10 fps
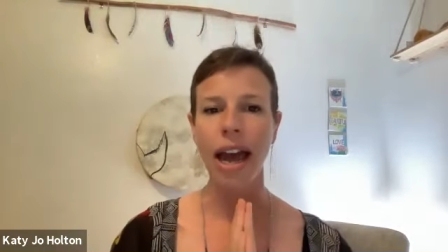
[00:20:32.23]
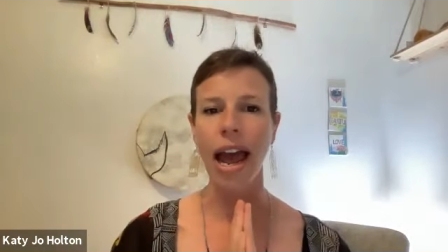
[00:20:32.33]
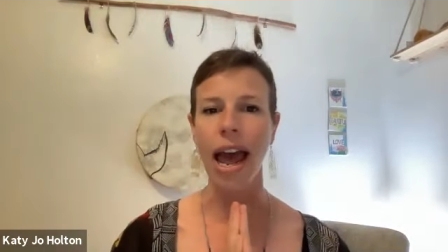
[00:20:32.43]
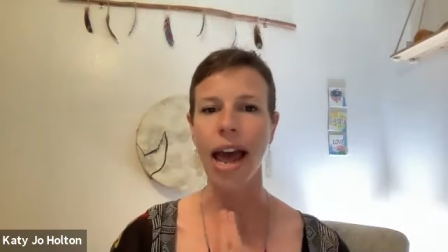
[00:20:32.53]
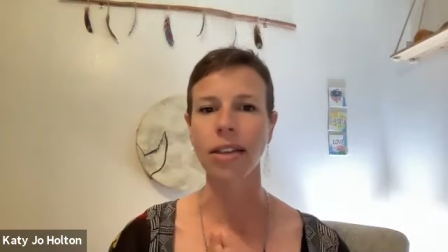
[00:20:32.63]

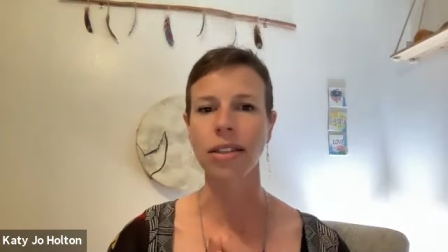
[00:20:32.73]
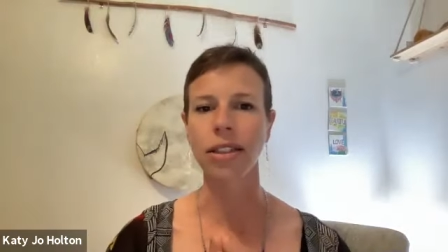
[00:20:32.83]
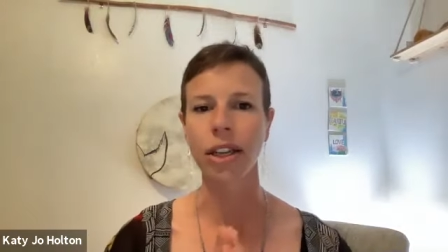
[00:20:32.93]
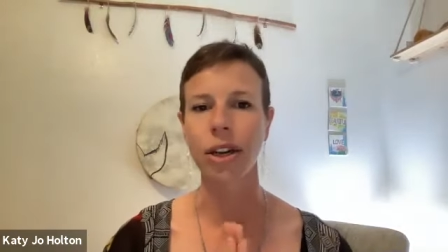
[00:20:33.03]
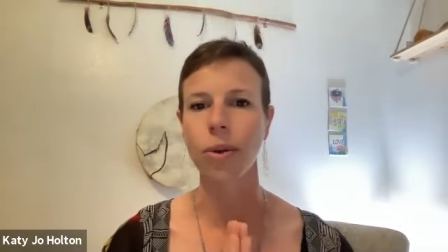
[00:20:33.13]

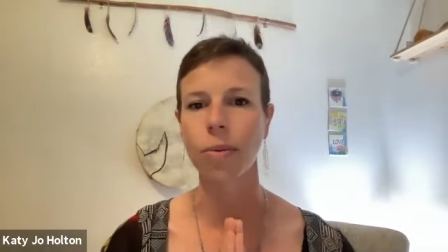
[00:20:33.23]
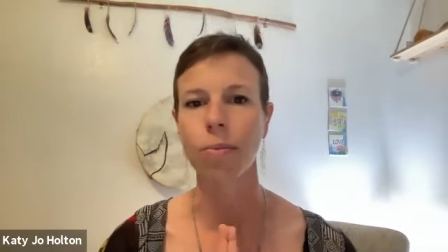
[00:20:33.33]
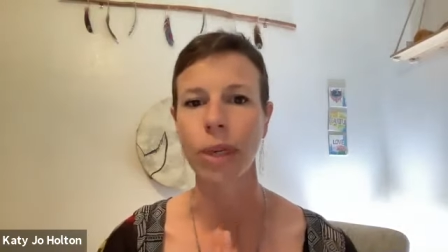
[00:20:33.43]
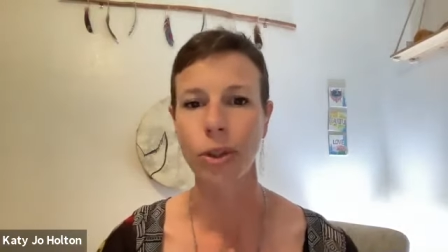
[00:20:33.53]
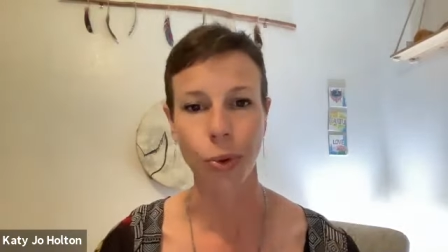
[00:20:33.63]
and, you know,
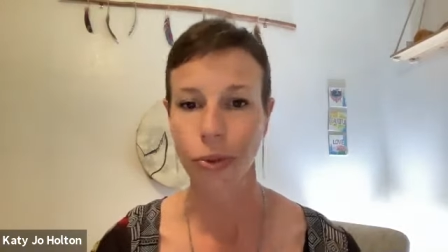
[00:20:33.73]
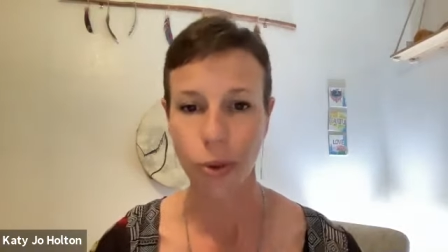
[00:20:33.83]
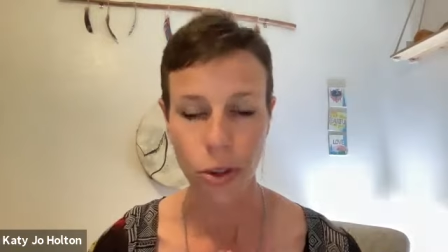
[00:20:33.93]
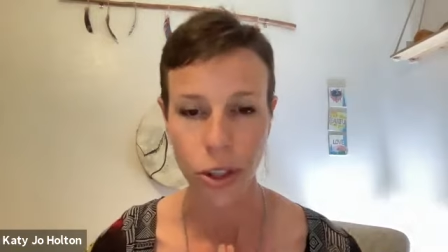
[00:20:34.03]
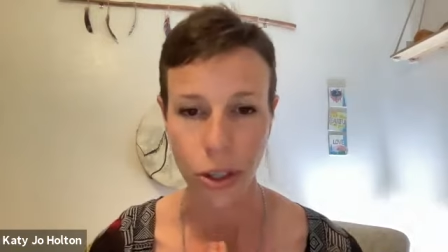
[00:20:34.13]
be
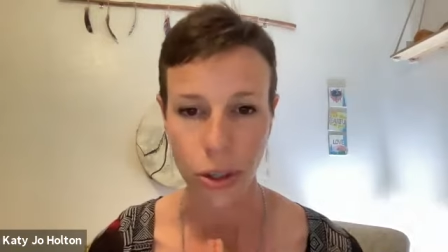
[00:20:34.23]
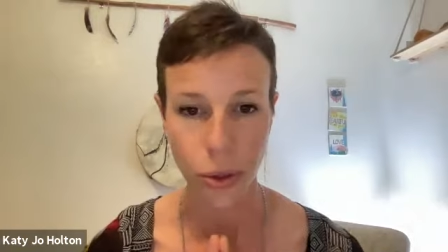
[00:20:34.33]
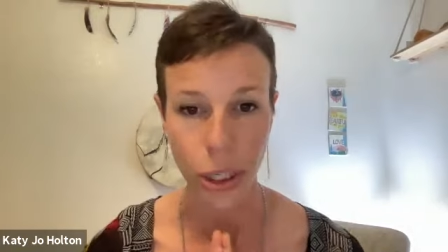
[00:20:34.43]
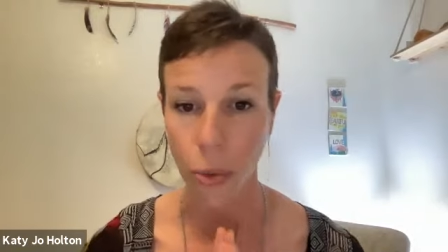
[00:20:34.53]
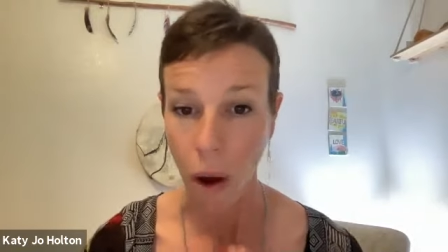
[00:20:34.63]
truthful to
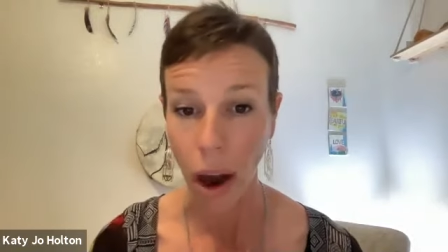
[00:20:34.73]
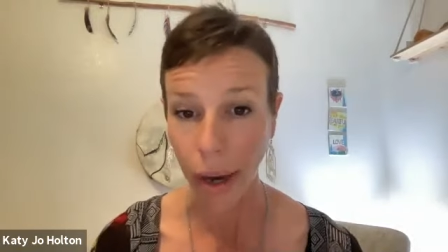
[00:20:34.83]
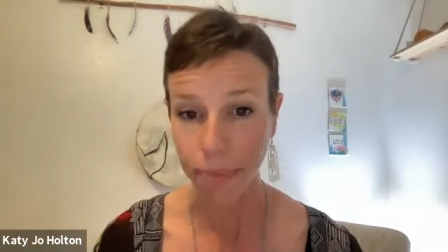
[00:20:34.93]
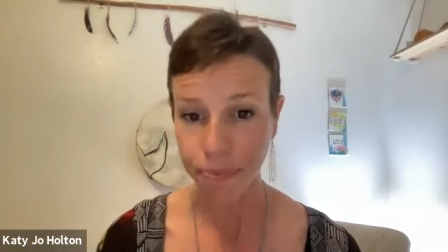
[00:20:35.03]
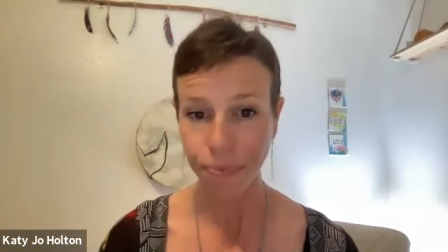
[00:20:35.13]
who you
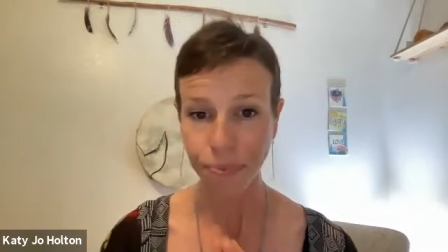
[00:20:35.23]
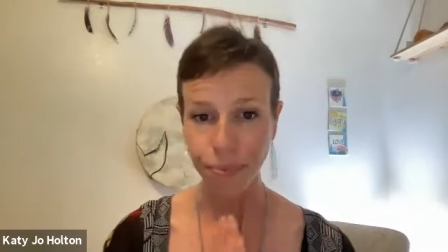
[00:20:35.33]
are.